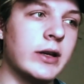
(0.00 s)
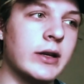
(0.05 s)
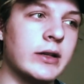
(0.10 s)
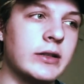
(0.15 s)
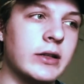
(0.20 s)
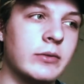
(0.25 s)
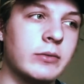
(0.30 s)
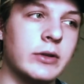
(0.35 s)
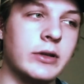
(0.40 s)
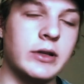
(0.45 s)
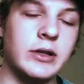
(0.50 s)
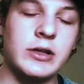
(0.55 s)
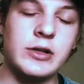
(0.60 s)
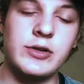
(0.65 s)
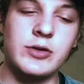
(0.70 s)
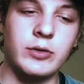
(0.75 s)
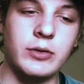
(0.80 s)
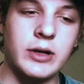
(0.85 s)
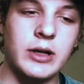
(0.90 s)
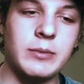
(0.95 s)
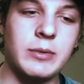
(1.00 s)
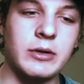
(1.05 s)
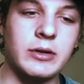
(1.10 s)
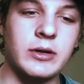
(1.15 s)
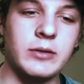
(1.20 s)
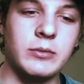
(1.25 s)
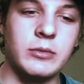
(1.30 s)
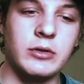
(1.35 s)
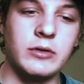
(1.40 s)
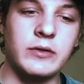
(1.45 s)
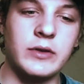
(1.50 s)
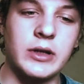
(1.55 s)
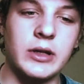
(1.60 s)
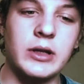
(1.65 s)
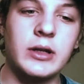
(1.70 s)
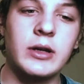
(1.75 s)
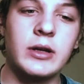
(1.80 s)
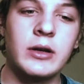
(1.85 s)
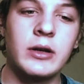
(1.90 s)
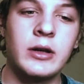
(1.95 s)
I did really enjoy about the
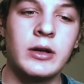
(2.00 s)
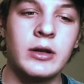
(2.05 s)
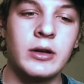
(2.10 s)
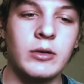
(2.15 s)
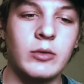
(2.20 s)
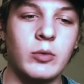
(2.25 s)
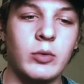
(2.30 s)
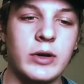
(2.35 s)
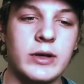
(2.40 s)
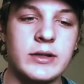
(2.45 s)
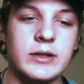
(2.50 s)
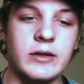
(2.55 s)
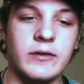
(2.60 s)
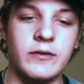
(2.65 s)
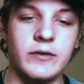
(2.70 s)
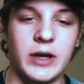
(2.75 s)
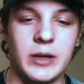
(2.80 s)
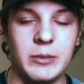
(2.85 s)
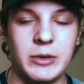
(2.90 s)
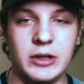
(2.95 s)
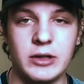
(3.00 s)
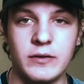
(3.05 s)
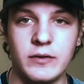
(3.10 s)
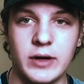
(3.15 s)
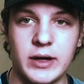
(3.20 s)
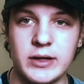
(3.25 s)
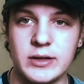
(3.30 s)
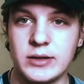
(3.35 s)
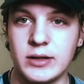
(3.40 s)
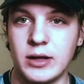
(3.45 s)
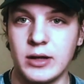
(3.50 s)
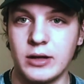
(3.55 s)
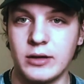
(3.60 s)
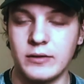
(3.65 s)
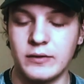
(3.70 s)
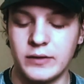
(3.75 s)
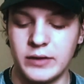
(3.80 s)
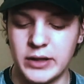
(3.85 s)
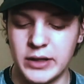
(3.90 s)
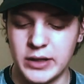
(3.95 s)
movie was the framing device
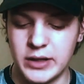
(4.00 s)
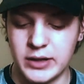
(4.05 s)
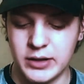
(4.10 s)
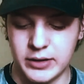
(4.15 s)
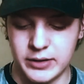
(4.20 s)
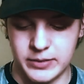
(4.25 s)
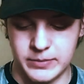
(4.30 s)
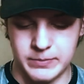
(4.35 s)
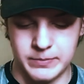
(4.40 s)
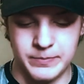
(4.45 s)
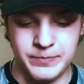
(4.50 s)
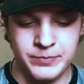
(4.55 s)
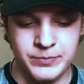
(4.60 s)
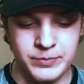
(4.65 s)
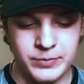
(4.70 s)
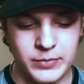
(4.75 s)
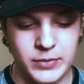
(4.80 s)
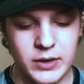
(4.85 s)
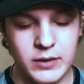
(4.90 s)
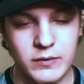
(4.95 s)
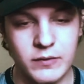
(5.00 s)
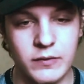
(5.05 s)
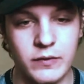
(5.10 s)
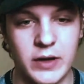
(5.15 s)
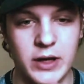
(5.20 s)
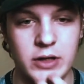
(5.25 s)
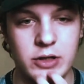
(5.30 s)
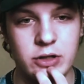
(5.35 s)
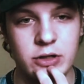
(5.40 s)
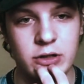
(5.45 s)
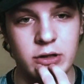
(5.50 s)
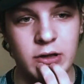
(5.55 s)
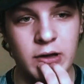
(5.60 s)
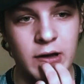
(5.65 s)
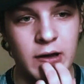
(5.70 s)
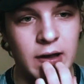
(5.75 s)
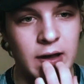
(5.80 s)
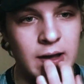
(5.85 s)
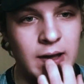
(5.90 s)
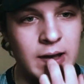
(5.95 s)
of the fish
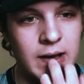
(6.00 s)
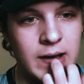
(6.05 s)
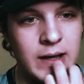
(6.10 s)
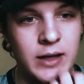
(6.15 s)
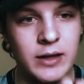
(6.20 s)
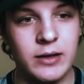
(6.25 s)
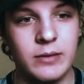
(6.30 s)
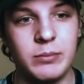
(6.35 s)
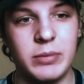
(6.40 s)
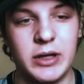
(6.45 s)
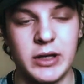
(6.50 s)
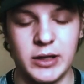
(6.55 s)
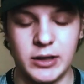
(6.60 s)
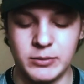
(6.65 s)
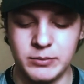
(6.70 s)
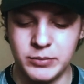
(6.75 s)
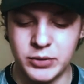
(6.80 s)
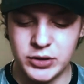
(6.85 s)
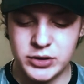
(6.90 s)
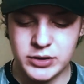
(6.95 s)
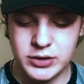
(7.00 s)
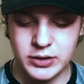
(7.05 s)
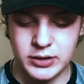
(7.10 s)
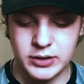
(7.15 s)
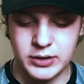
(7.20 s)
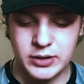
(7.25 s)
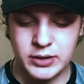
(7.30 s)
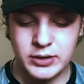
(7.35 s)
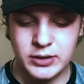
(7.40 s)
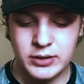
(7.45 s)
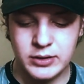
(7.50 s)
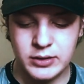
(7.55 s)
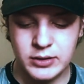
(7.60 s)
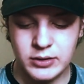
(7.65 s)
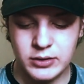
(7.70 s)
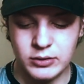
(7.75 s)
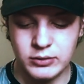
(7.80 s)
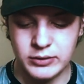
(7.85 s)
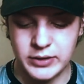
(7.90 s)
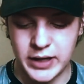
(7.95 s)
being butchered,
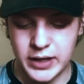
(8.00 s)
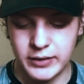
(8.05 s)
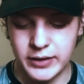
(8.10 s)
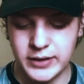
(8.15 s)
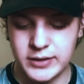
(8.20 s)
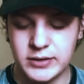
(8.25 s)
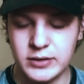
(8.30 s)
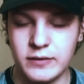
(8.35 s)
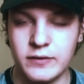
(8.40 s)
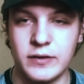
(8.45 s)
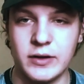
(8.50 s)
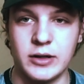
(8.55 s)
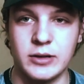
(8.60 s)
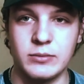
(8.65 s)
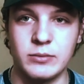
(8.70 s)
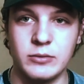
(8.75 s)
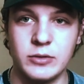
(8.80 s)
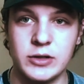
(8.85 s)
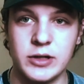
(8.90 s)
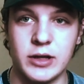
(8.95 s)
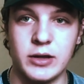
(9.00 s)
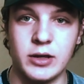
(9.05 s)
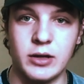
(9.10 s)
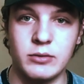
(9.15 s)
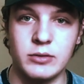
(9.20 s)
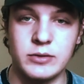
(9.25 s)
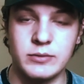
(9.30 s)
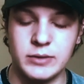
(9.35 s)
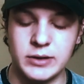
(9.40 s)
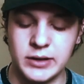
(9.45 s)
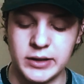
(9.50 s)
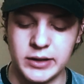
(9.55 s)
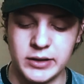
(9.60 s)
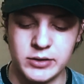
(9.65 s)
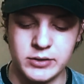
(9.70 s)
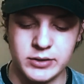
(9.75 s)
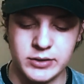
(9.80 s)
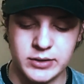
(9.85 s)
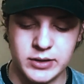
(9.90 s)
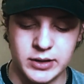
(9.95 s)
who narrates the film, which I thought was really
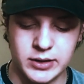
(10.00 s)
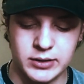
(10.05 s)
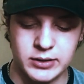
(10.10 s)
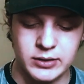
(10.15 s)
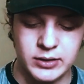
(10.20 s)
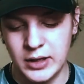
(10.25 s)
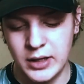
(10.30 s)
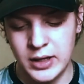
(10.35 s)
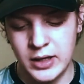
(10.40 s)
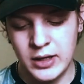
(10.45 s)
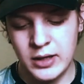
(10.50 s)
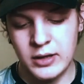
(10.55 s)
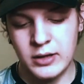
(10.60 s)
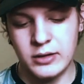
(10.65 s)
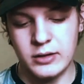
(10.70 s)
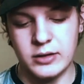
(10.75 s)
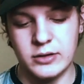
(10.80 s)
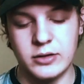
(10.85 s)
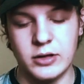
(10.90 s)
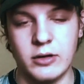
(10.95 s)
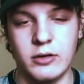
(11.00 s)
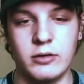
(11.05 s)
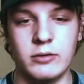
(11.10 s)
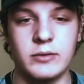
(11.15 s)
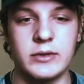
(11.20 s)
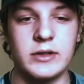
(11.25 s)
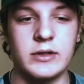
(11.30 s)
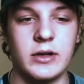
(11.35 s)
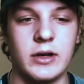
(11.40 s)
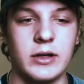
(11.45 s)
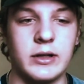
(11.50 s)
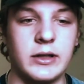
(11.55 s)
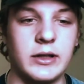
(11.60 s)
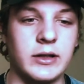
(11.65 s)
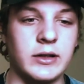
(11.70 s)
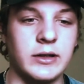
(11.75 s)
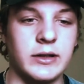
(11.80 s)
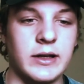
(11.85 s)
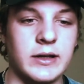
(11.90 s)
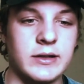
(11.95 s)
interesting. The tone was not
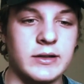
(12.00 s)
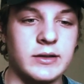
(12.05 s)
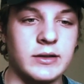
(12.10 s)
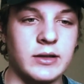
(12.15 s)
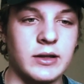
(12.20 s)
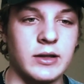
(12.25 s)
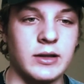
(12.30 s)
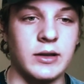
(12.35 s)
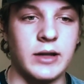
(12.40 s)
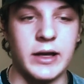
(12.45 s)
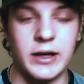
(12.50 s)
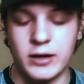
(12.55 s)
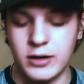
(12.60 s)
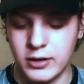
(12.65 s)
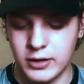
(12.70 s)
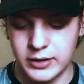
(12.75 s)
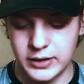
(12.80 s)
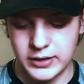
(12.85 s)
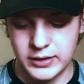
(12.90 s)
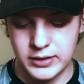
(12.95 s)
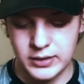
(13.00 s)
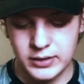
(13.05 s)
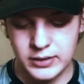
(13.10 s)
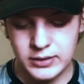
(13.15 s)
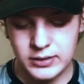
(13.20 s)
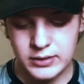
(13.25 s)
nearly as lighthearted